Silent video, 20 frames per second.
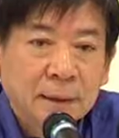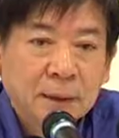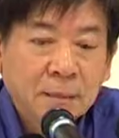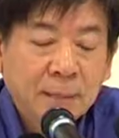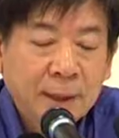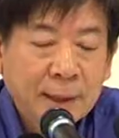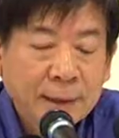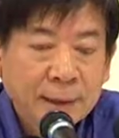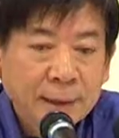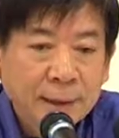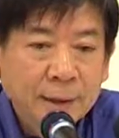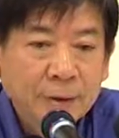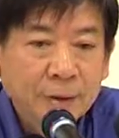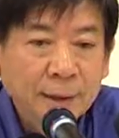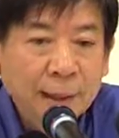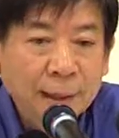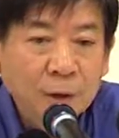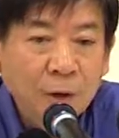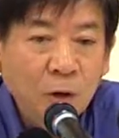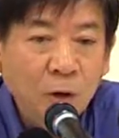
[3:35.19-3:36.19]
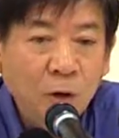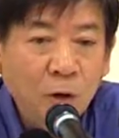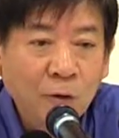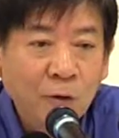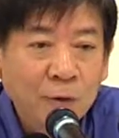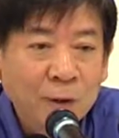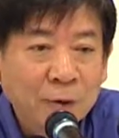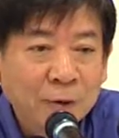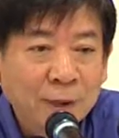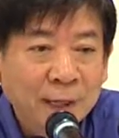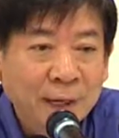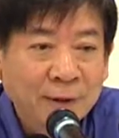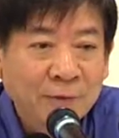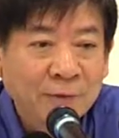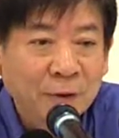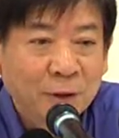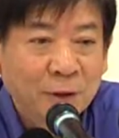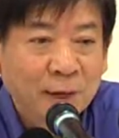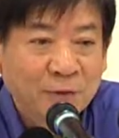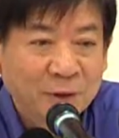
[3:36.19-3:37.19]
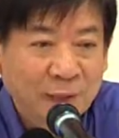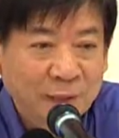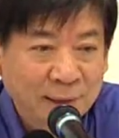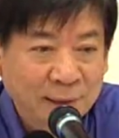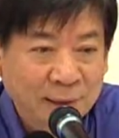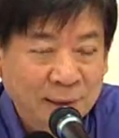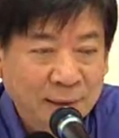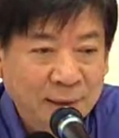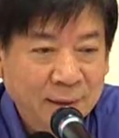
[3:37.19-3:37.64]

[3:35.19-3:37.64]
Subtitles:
But you cannot overreact forever.